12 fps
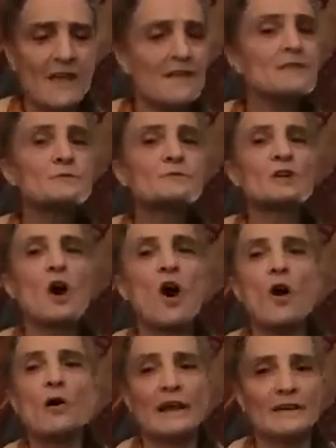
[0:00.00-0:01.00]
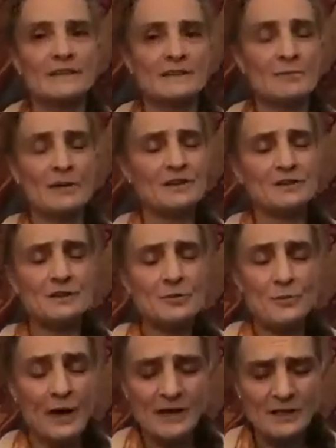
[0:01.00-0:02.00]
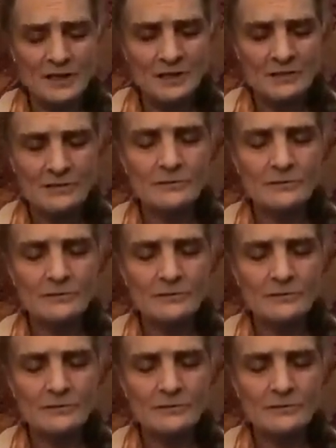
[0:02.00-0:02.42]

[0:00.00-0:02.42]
This was all getting to be too much.